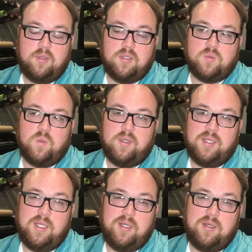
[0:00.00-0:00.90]
There's
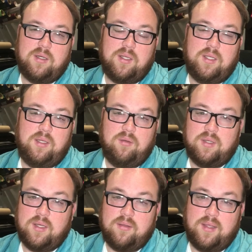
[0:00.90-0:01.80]
one here in
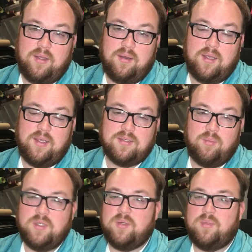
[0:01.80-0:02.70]
Utah that has a
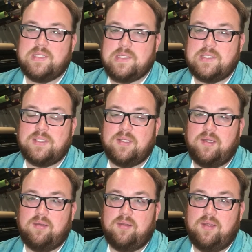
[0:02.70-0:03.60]
bunch of businesses in
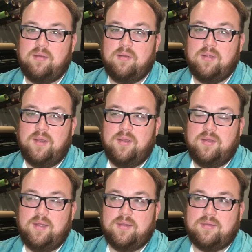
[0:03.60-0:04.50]
it, that
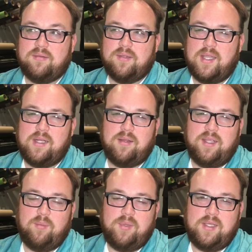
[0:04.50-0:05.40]
it's kind of
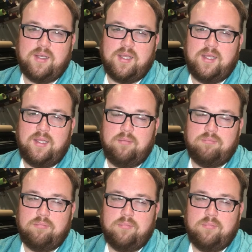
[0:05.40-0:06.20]
like a B N I